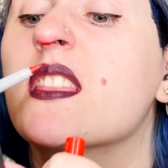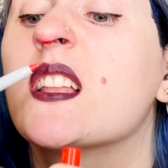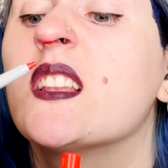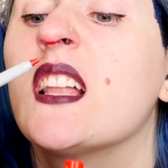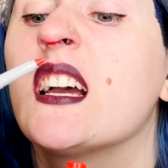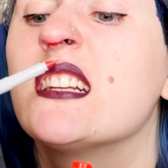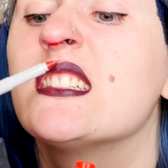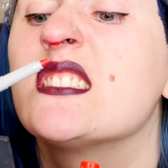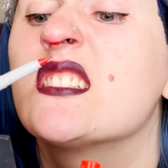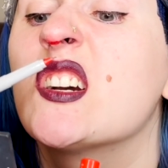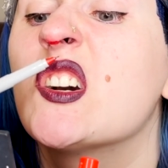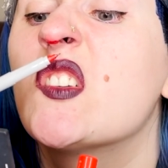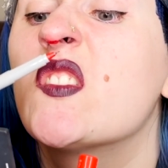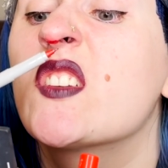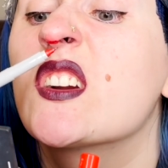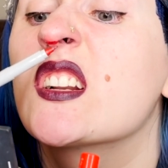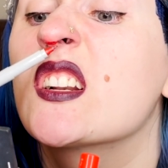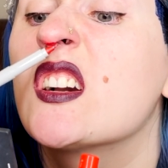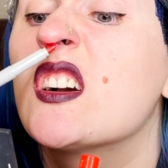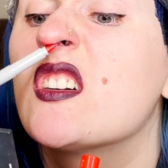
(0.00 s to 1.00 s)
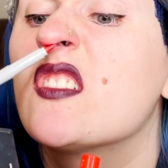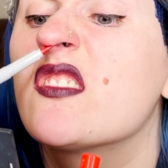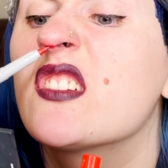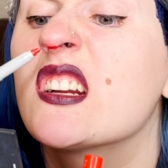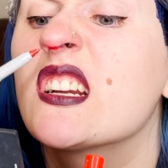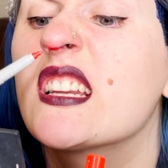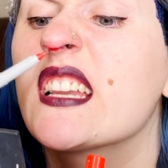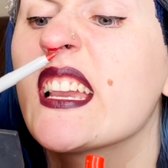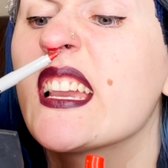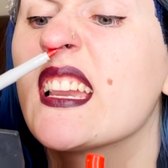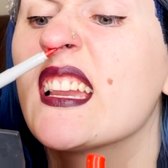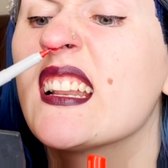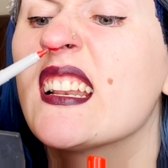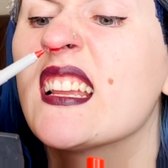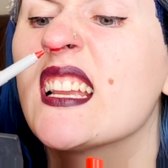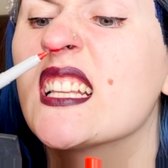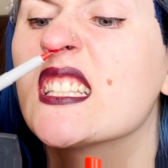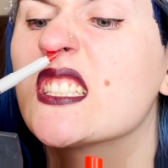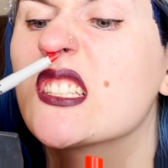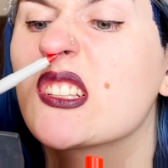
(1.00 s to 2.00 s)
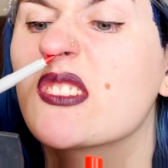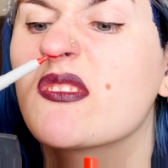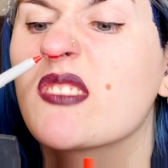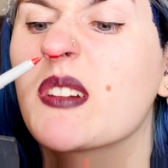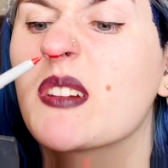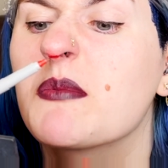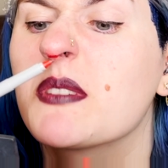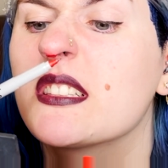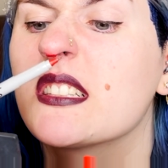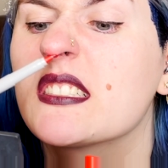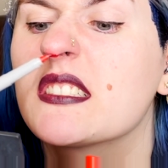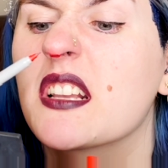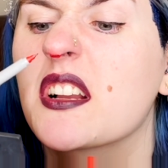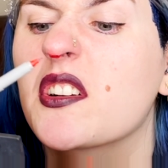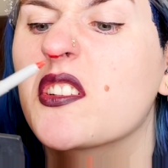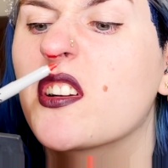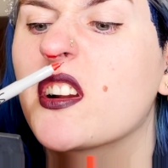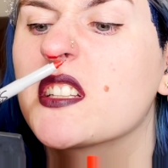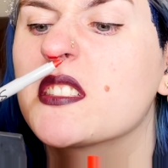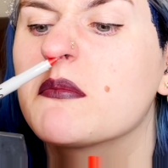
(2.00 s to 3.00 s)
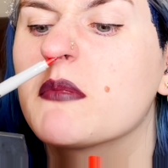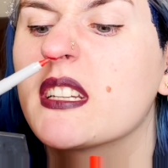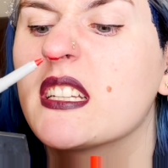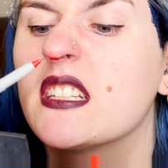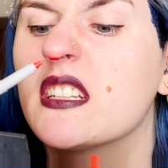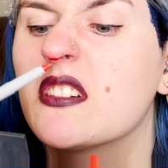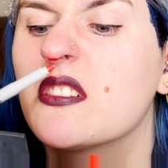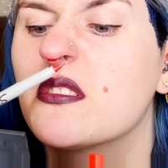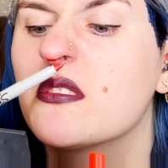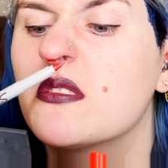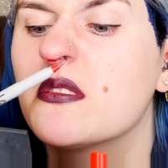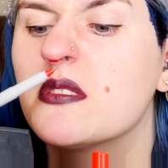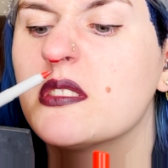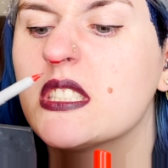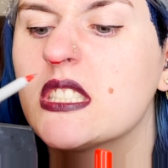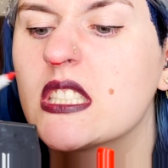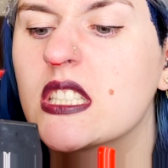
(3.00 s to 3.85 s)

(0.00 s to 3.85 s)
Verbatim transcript: the lines over and over again and just rubbing this across my nose.